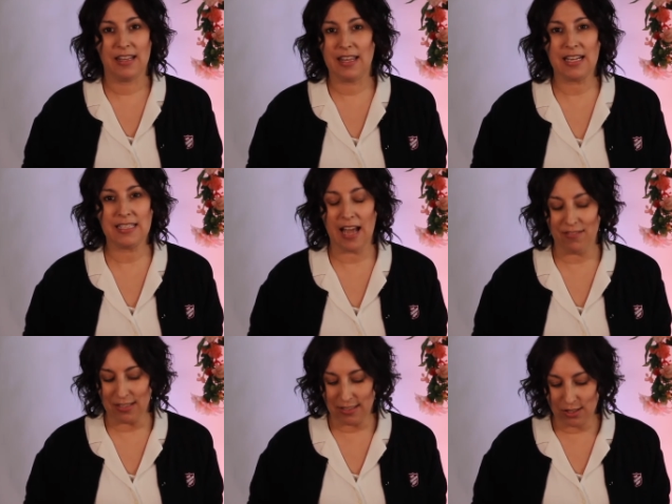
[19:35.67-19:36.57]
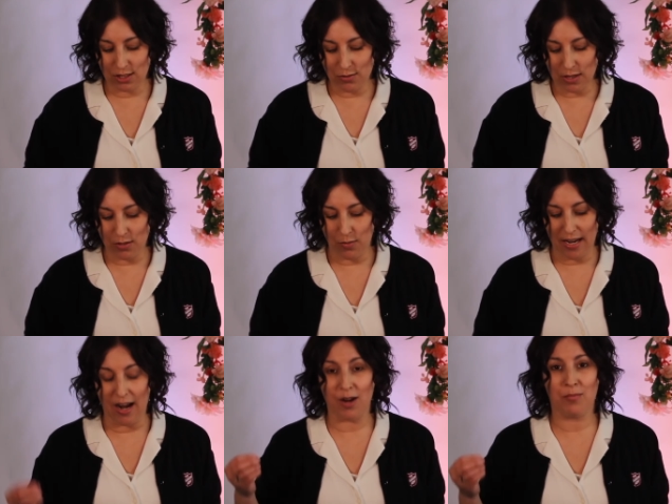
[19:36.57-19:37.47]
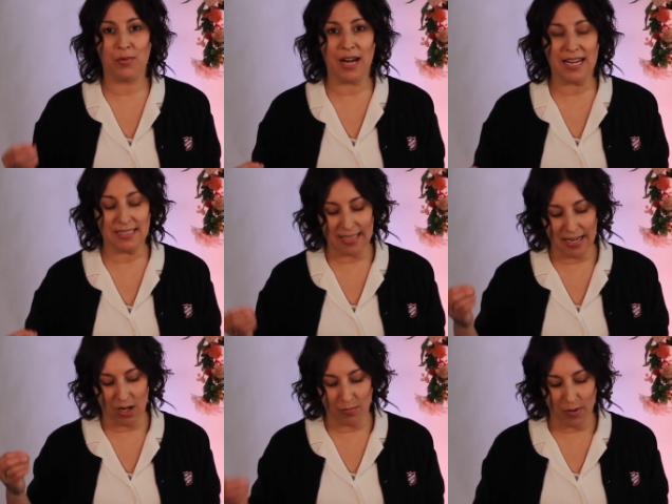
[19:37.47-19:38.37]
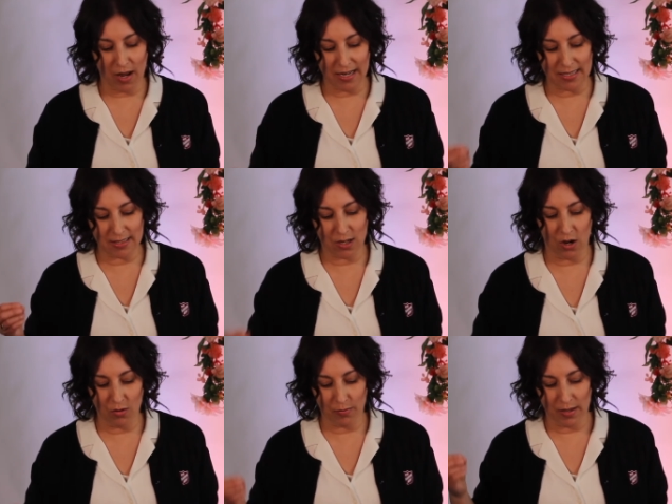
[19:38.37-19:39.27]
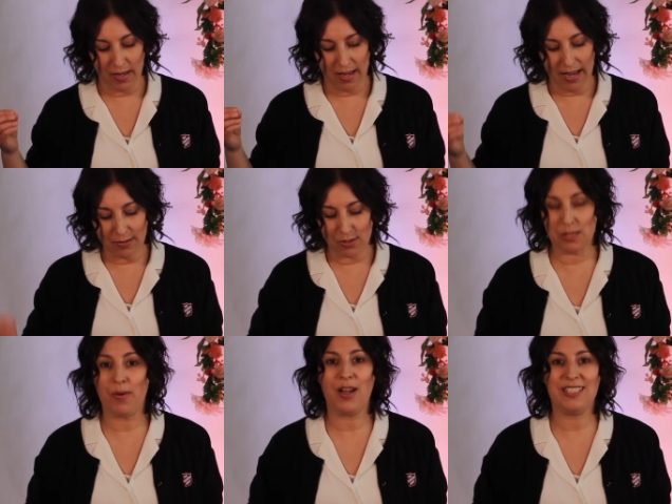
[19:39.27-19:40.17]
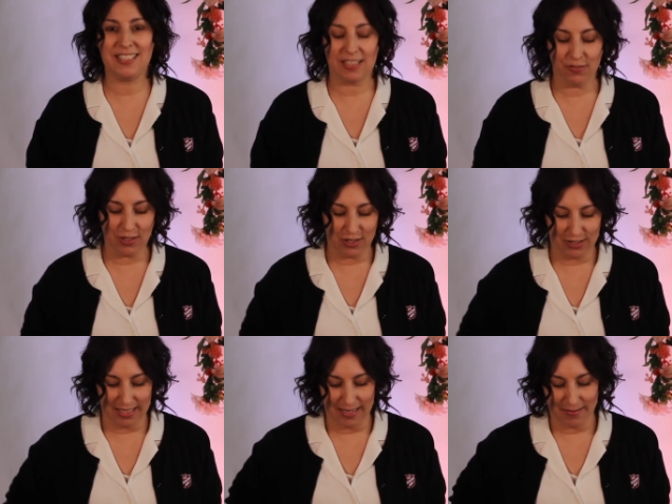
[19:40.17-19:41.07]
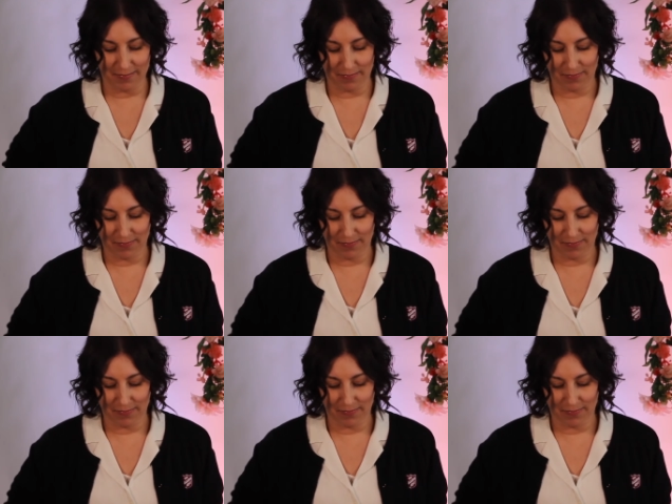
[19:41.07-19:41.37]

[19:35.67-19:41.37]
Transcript: Things having to do with the way our brains and our bodies cope and respond to difficulty.